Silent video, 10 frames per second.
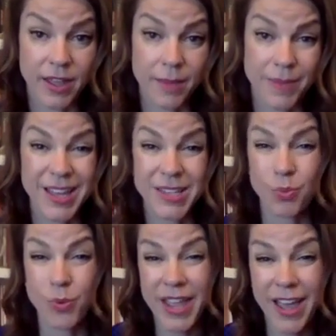Because
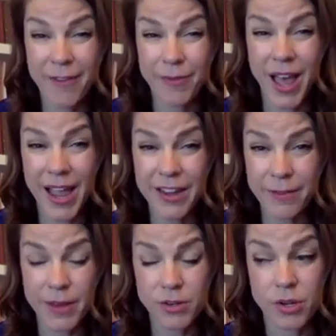we have kind of
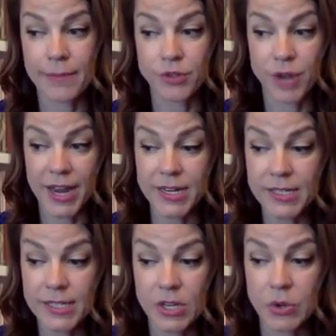been trained
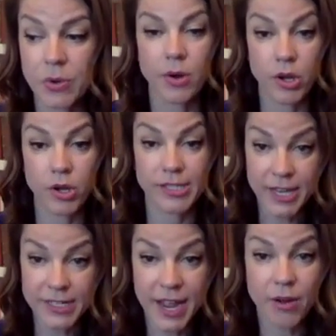to
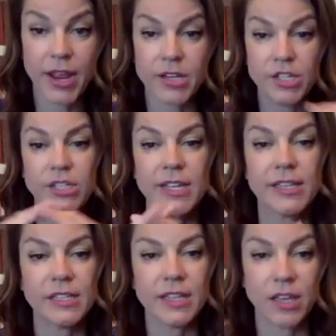sit down and just
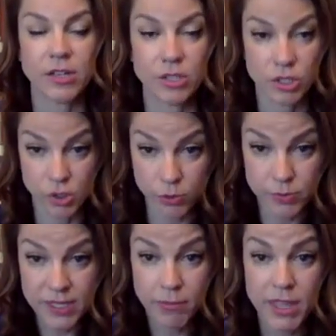easily consume
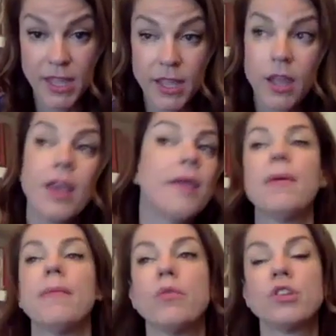something.
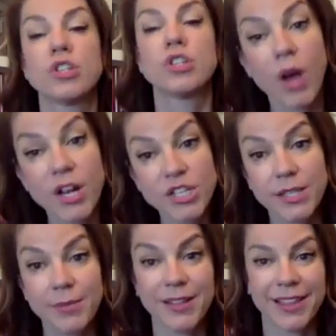Maybe we're just watching
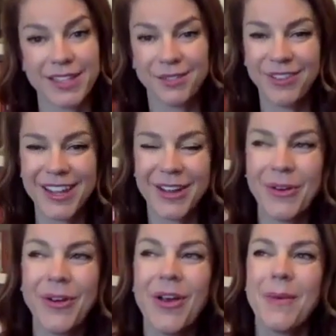something like this
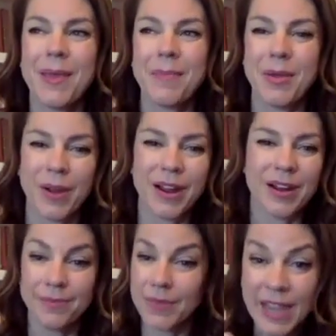video, maybe
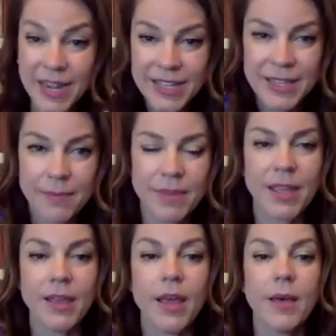we're eating
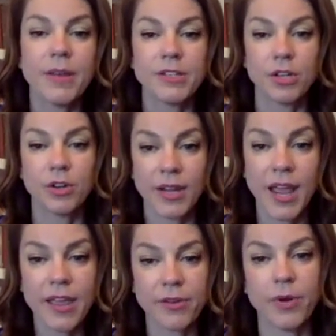something, but to
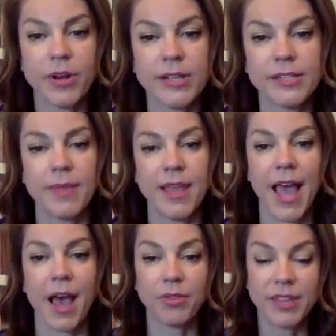create, you're putting something
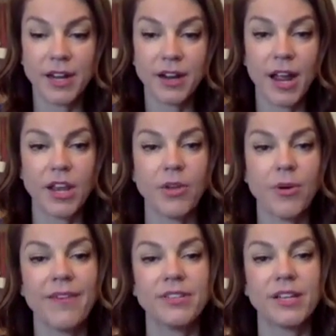out there and you
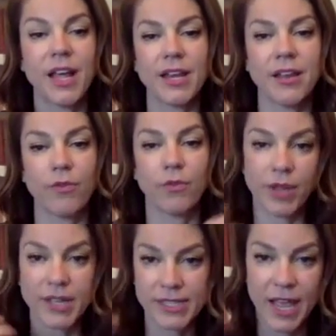have to kind of
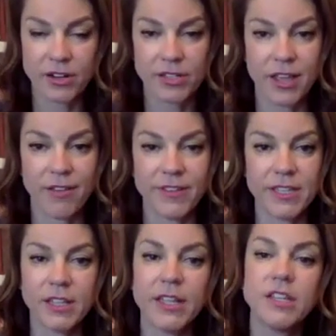reset yourself
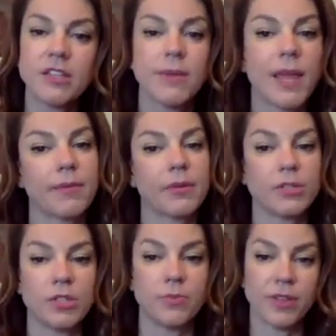physically to be able
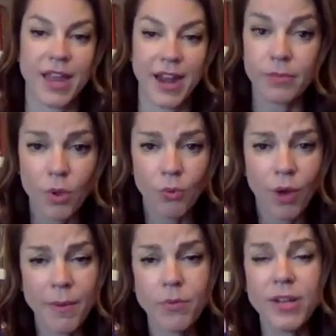to put that out.
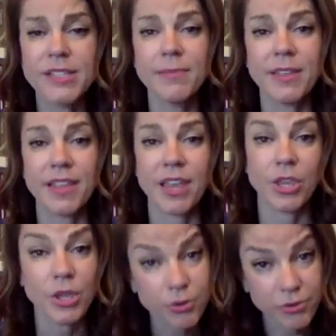Robin, what's something that
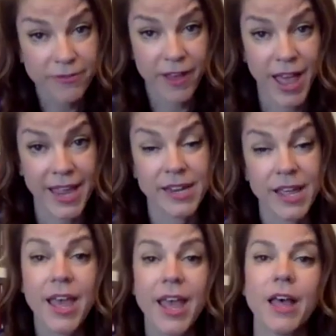you find
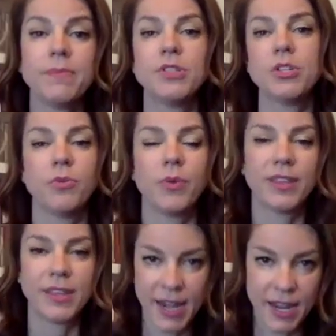helps you
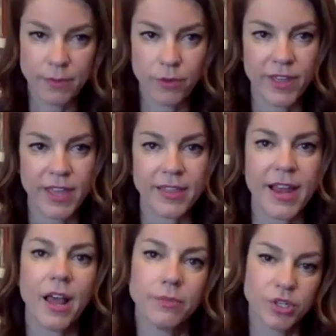with getting moving, that
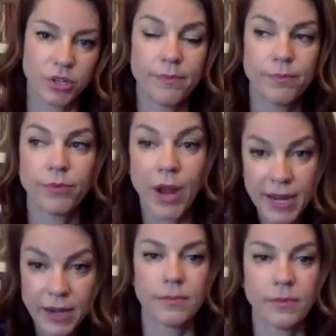helps your
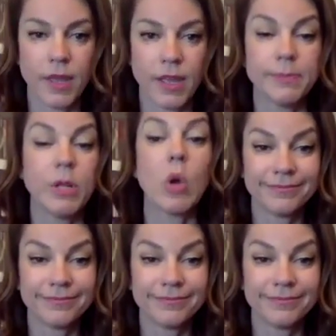brain explode?